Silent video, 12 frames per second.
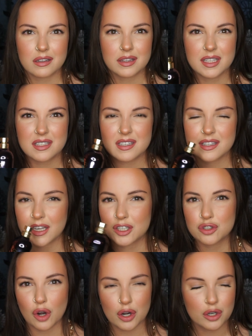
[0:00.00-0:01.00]
this is like
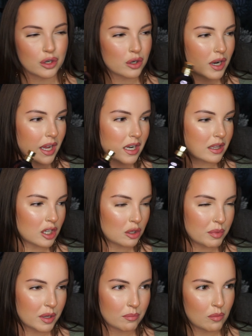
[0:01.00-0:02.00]
darker and a little
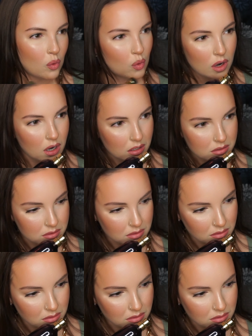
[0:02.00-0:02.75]
bit more.